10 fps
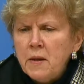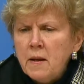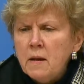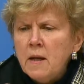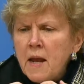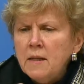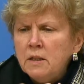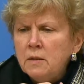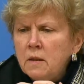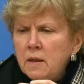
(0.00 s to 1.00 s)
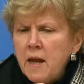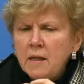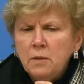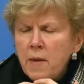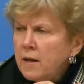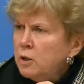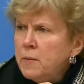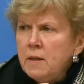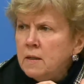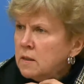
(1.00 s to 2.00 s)
speaking, case
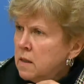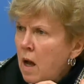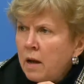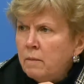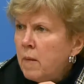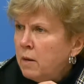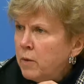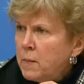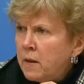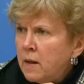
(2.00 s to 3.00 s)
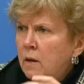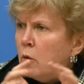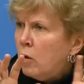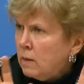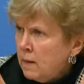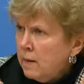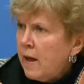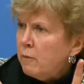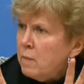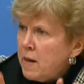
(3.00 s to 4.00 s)
management is not my remit at all.
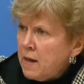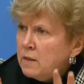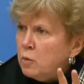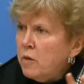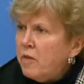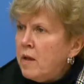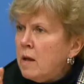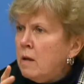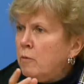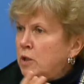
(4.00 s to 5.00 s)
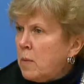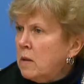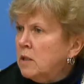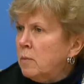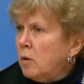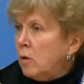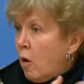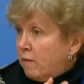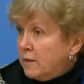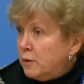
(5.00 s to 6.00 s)
That remains with the responsible
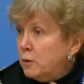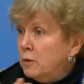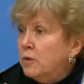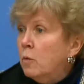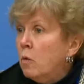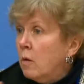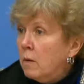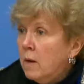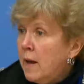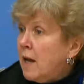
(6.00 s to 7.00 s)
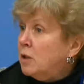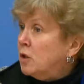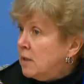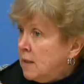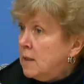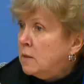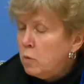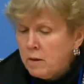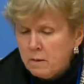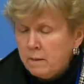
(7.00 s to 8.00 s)
officers or
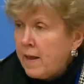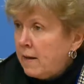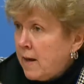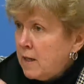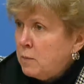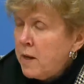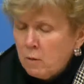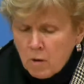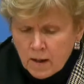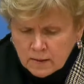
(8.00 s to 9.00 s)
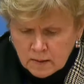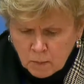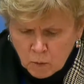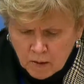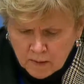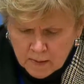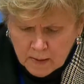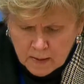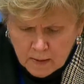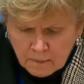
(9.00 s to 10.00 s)
agencies where that case may arise, number one.
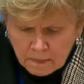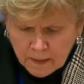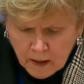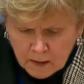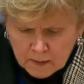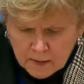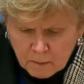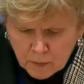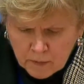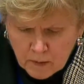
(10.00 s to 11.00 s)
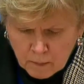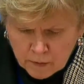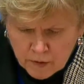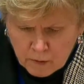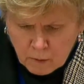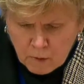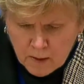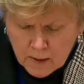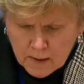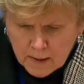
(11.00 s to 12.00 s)
Number two,
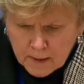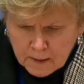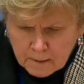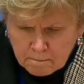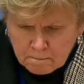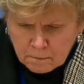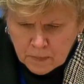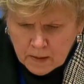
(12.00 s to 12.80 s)
it's,